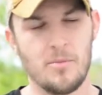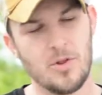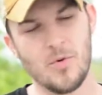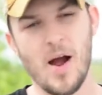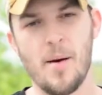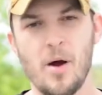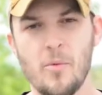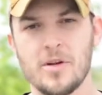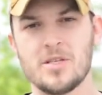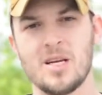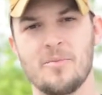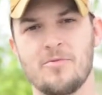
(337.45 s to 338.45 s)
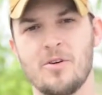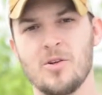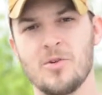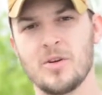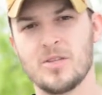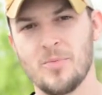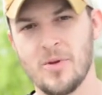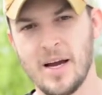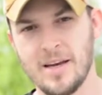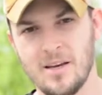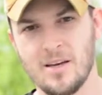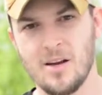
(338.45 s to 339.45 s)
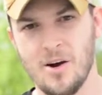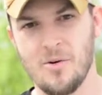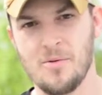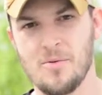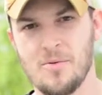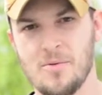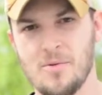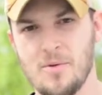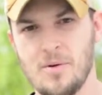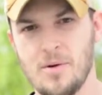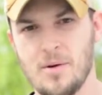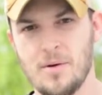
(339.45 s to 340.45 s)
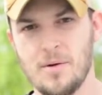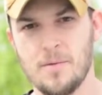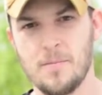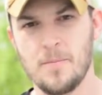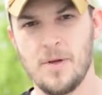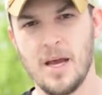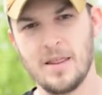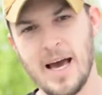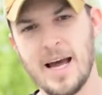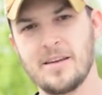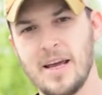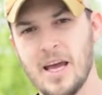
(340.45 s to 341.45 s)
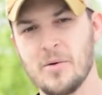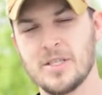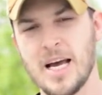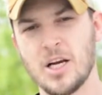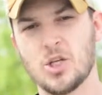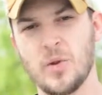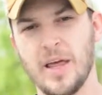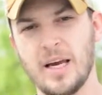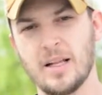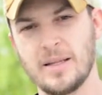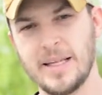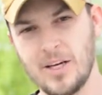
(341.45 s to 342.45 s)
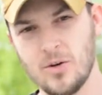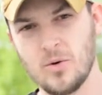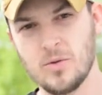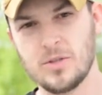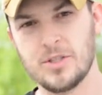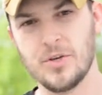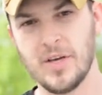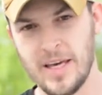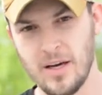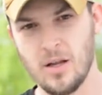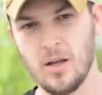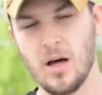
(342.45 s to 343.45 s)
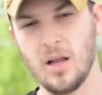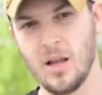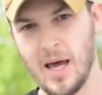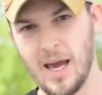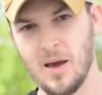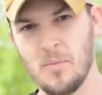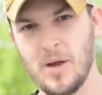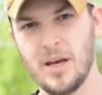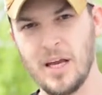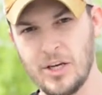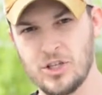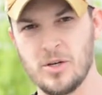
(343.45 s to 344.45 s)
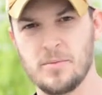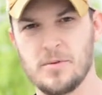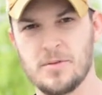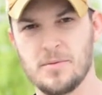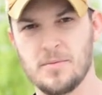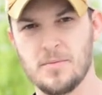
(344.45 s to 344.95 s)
The rabbi went a step further in something I didn't know. In that day, it was actually illegal to kill a lamb in Egypt.